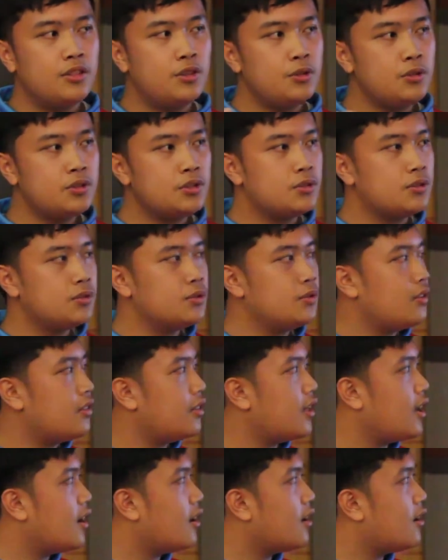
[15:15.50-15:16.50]
due to
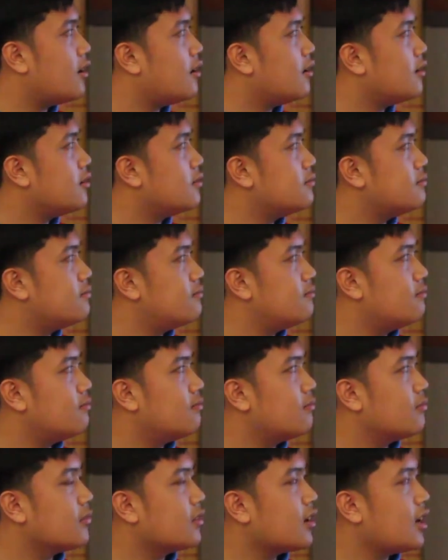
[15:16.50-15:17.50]
their
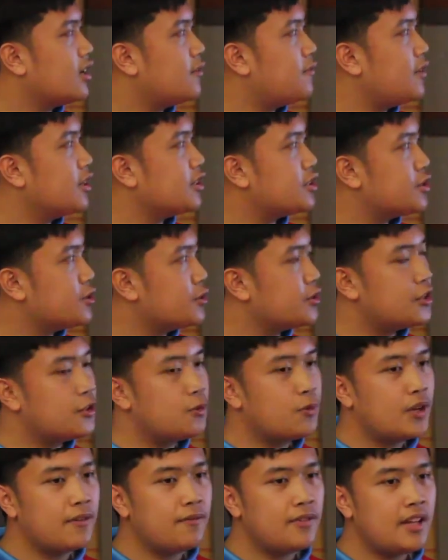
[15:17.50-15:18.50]
kind of like
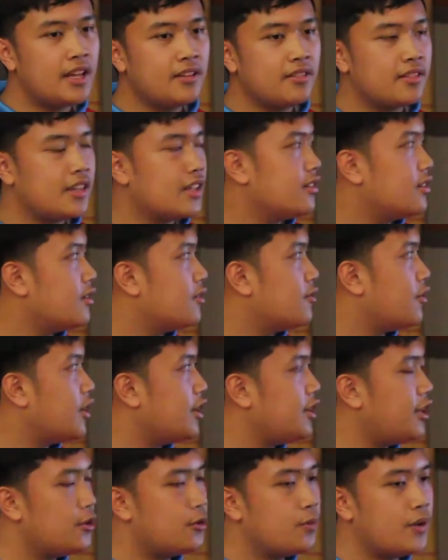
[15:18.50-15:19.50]
shorter wavelength than the
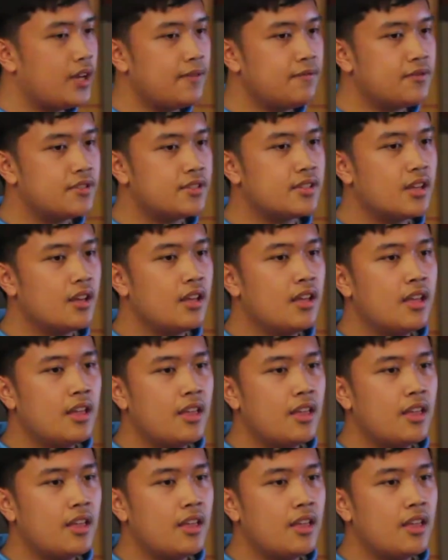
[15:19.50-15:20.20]
radio waves,